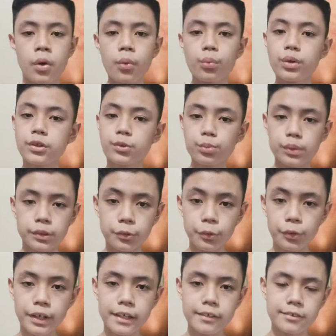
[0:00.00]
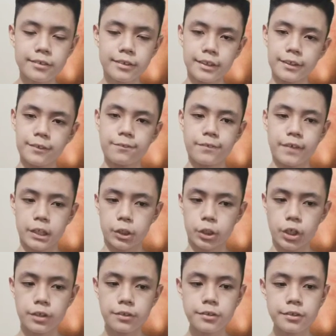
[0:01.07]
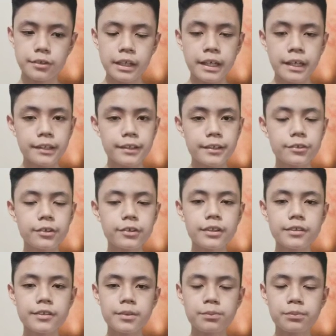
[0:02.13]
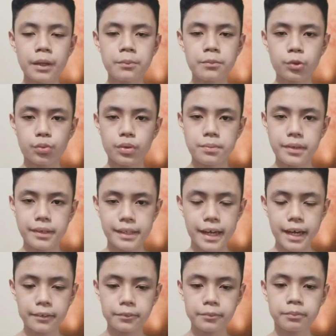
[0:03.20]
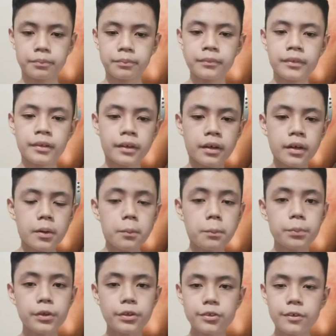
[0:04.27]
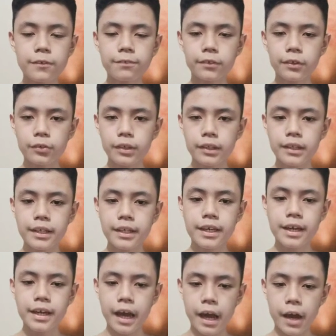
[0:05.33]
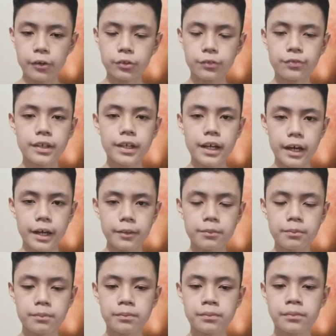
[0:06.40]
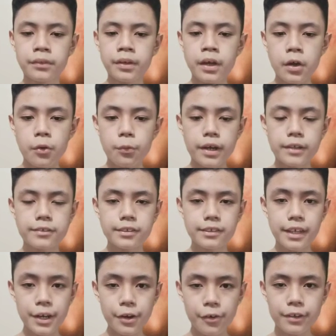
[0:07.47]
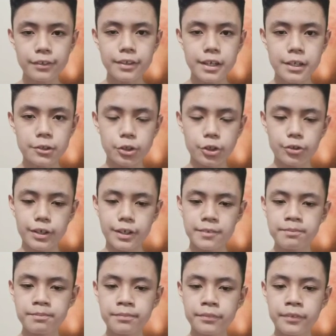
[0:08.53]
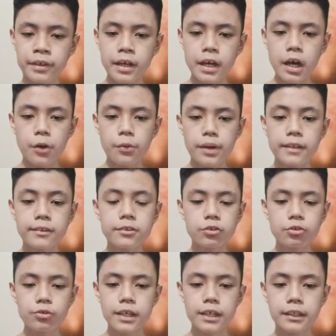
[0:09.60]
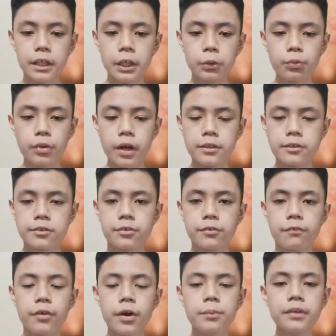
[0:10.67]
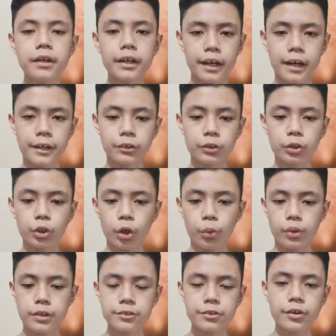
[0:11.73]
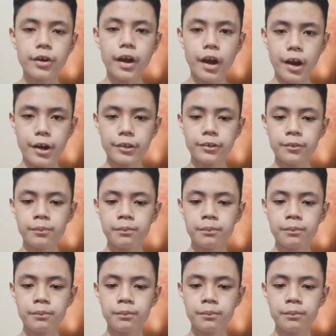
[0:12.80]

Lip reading: Once we do get skin infections, these are the symptoms we may get. Pus or fluid leaking out of the cut, red skin around the injury, a red streak that runs from the cut towards your heart,